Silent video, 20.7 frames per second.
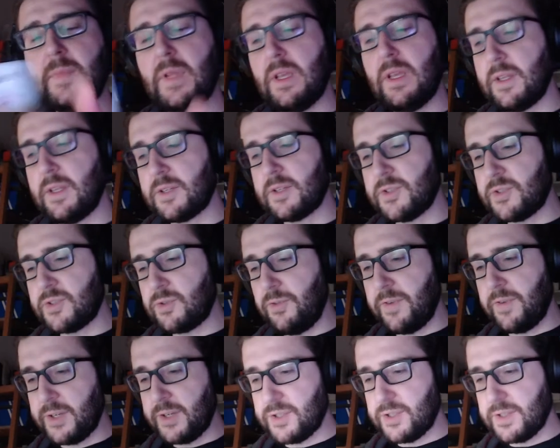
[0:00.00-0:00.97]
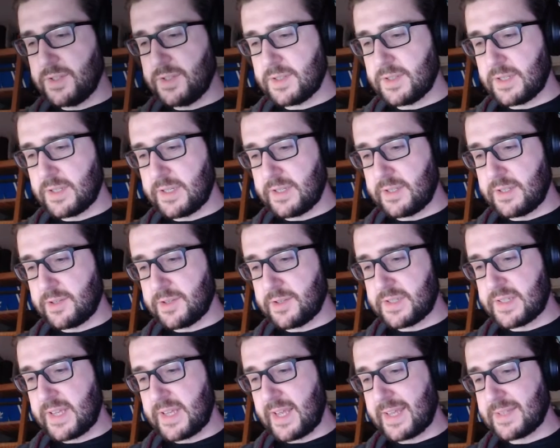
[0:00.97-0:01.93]
There's two functions.
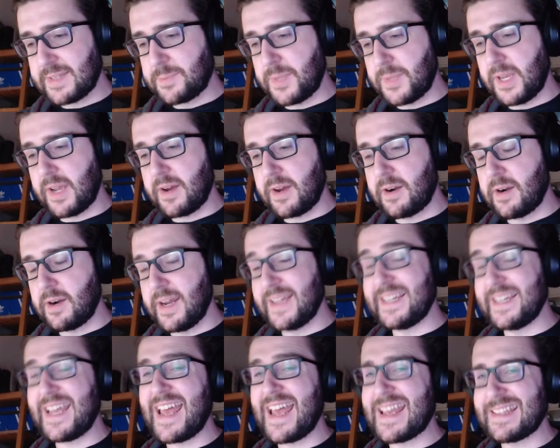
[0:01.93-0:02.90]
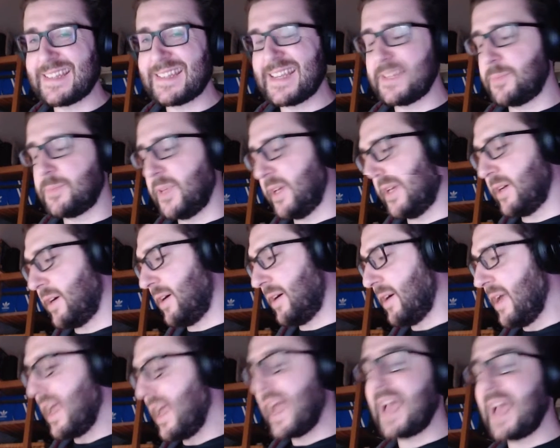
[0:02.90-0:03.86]
There's SPR and SSPR.
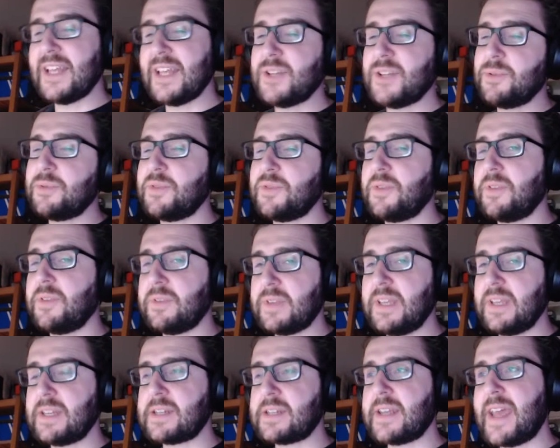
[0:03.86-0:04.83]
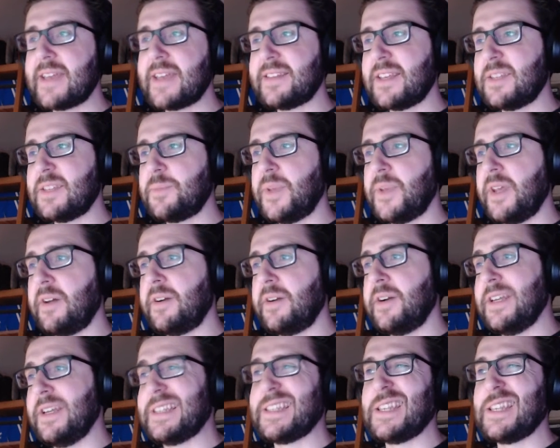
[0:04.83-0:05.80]
I like to think that SSPR
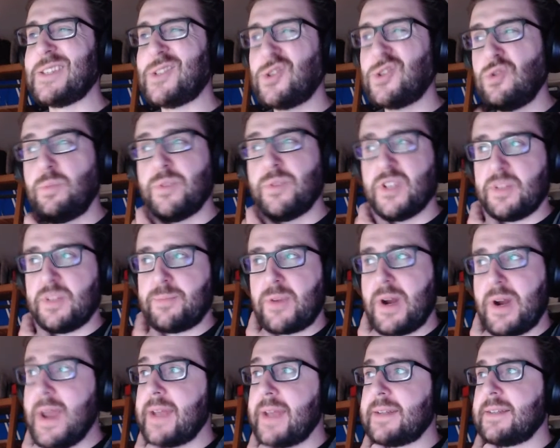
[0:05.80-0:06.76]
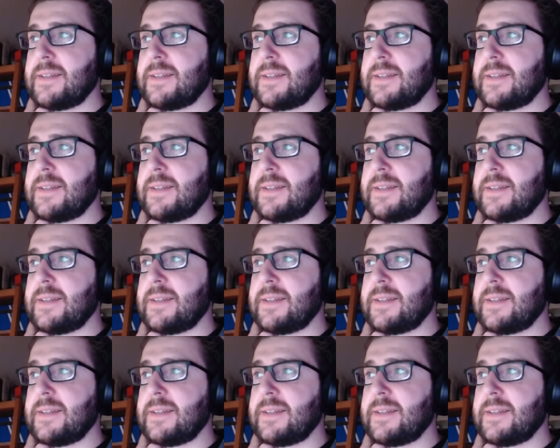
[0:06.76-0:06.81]
is super sprite,